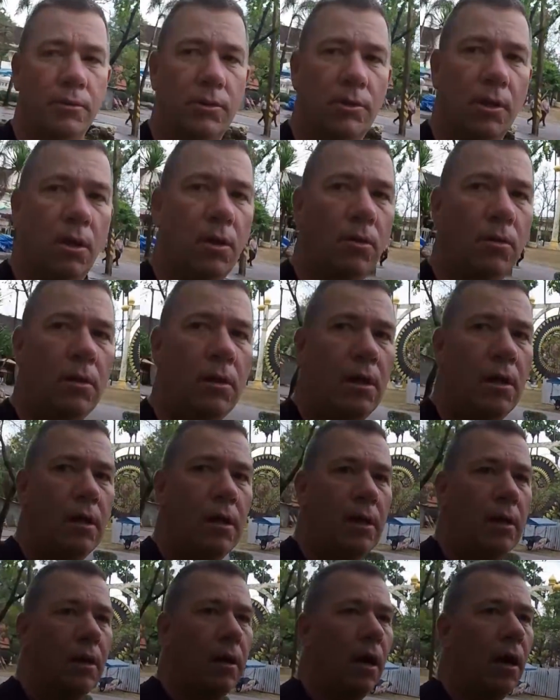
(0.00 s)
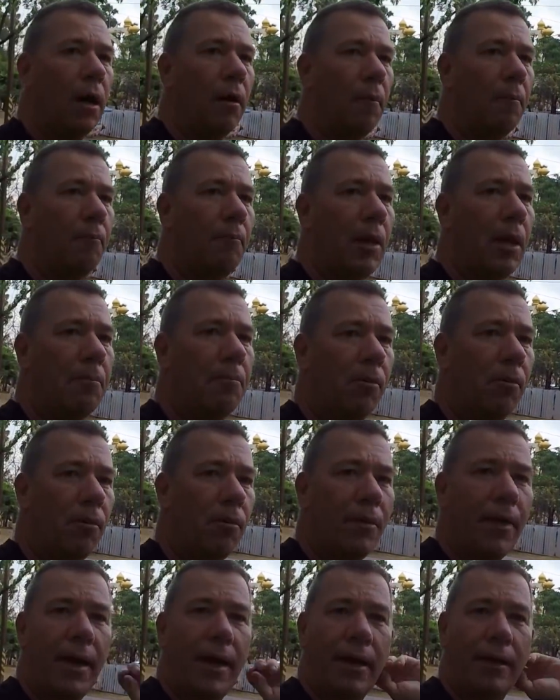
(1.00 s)
So
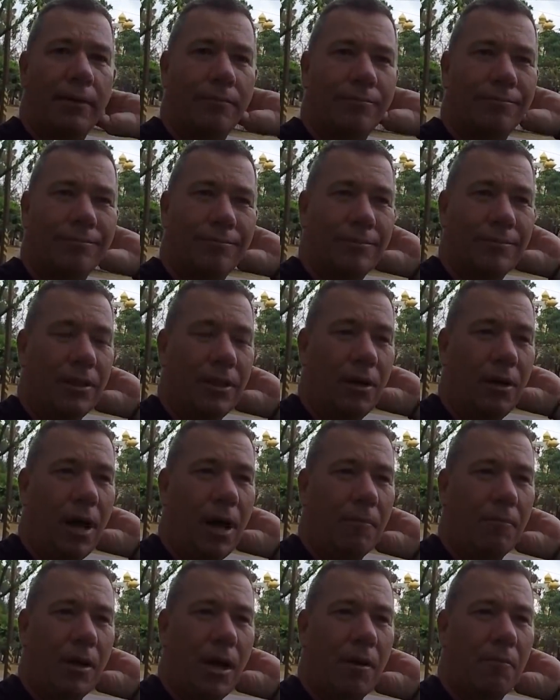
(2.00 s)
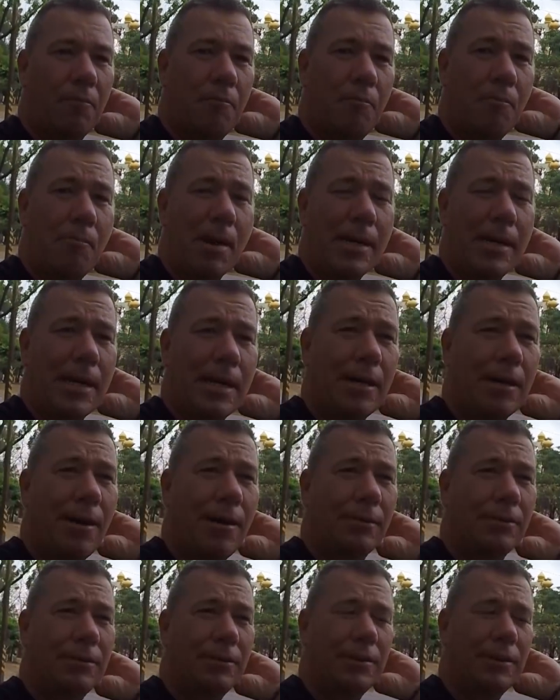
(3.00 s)
people that, you know, I'm not picking
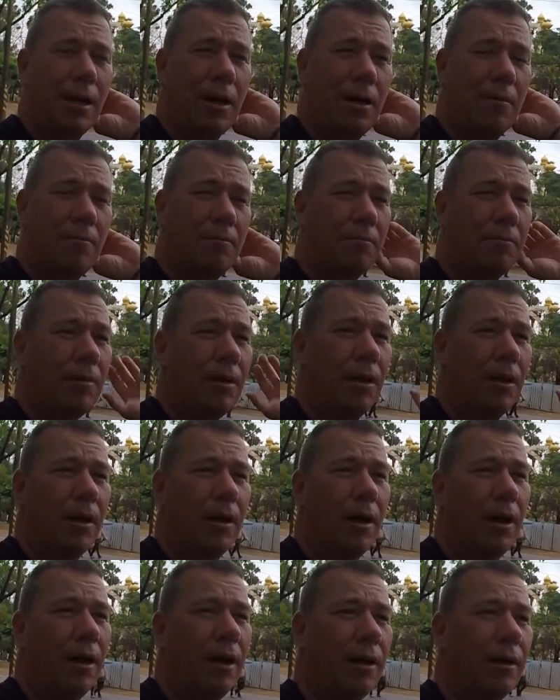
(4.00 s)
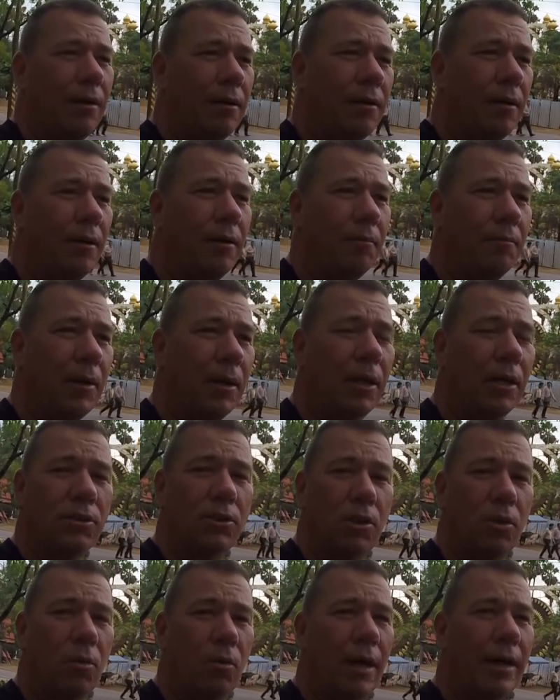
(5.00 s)
on some because
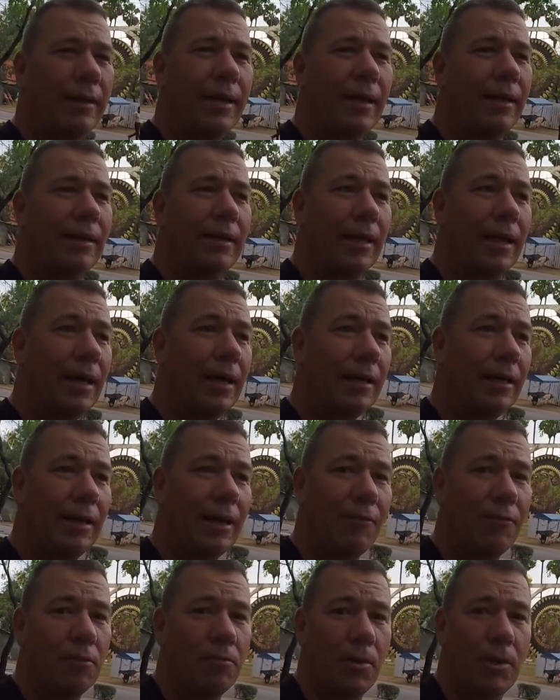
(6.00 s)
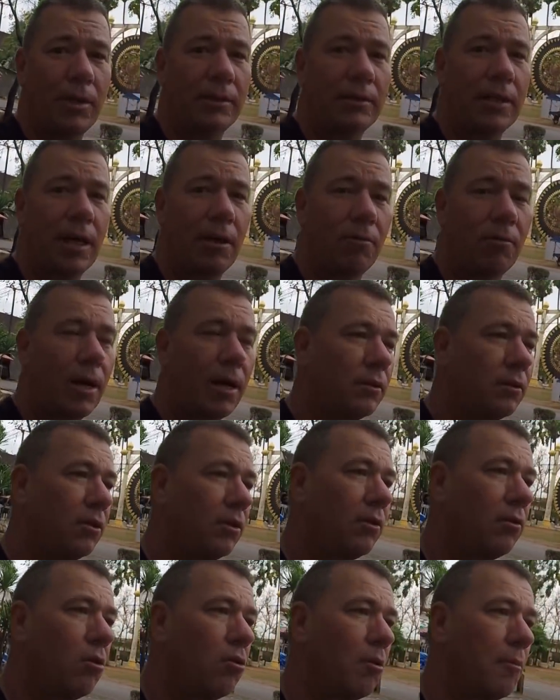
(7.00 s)
of the way they think. Everybody's got a right to
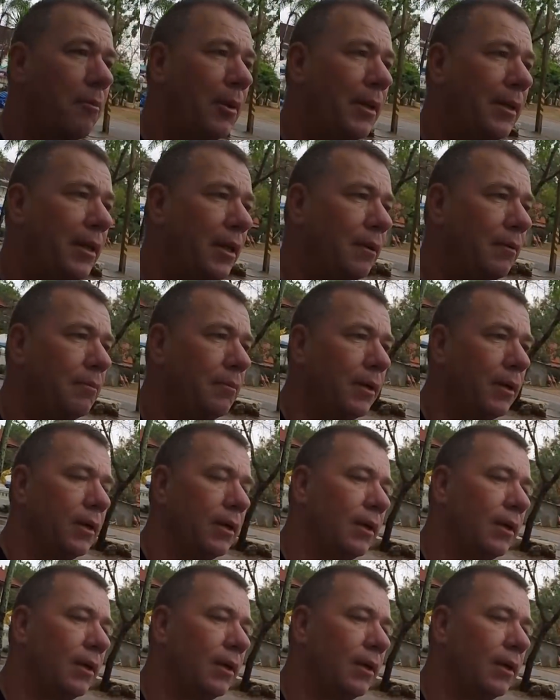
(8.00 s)
their own opinion, but